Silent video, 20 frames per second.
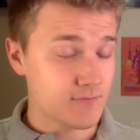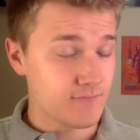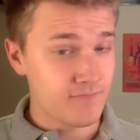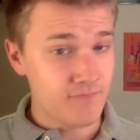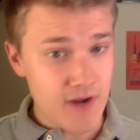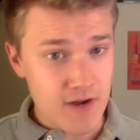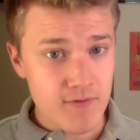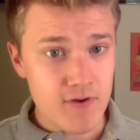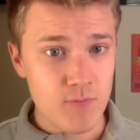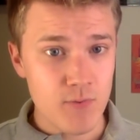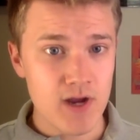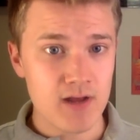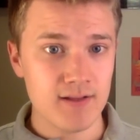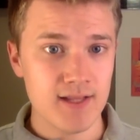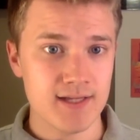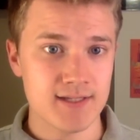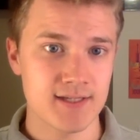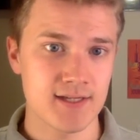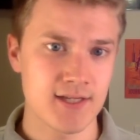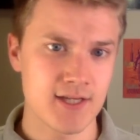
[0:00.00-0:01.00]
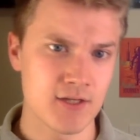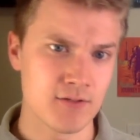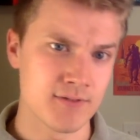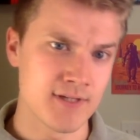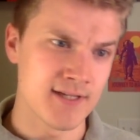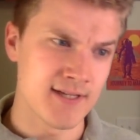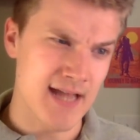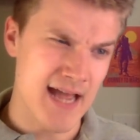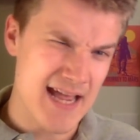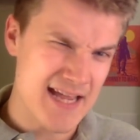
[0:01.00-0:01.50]
very well
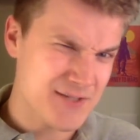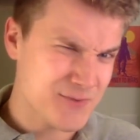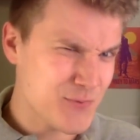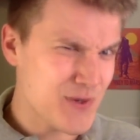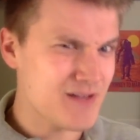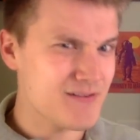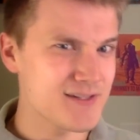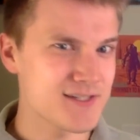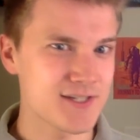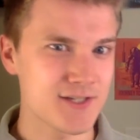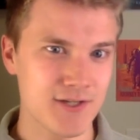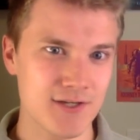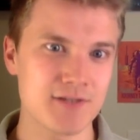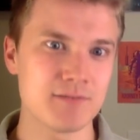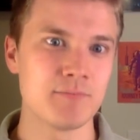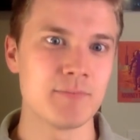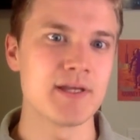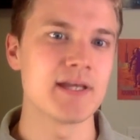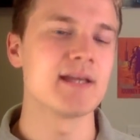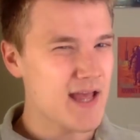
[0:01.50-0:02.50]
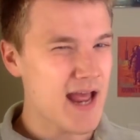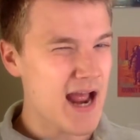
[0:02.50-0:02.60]
executed, as well as it could be.